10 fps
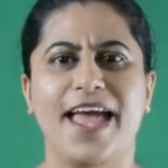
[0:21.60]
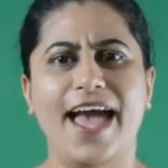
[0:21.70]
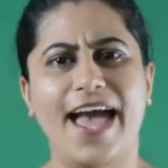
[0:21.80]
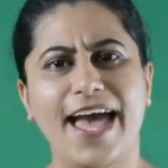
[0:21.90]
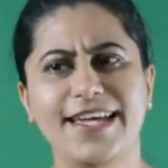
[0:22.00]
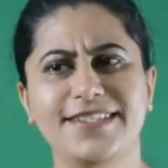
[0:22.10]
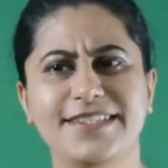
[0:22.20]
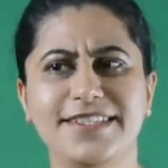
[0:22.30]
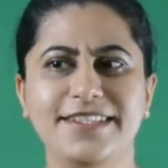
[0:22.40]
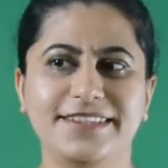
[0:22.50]
As
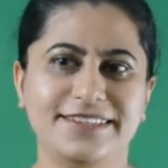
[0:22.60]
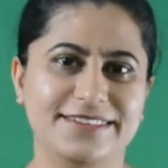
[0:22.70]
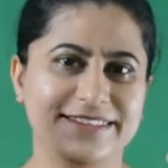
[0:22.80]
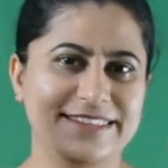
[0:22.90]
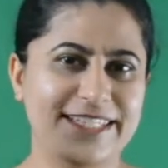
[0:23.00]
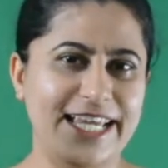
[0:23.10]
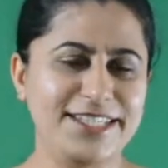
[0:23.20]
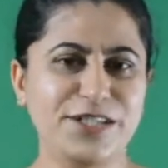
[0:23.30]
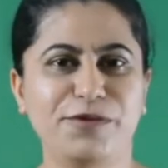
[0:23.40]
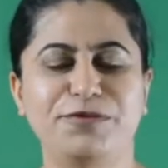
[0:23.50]
the title of